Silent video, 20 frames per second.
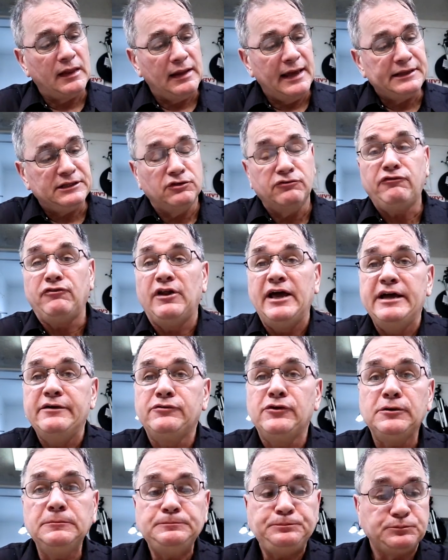like the
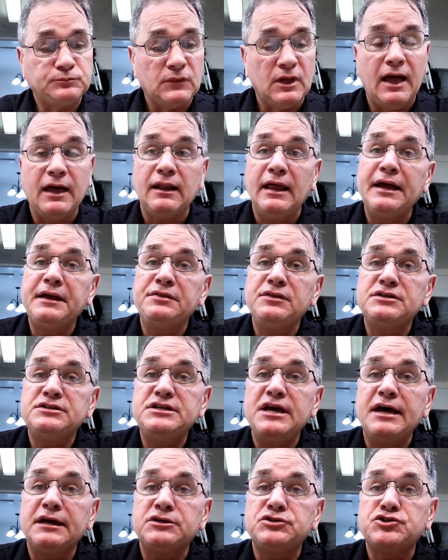flavor. I like the
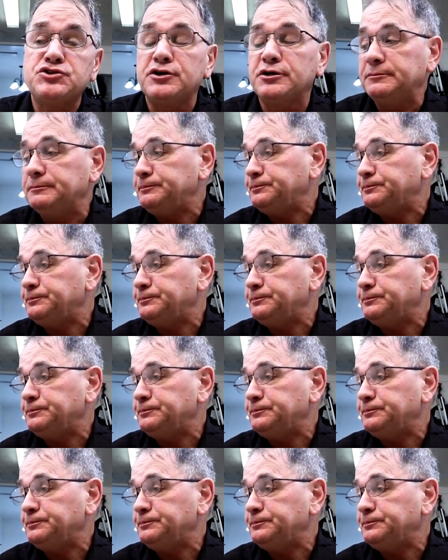texture.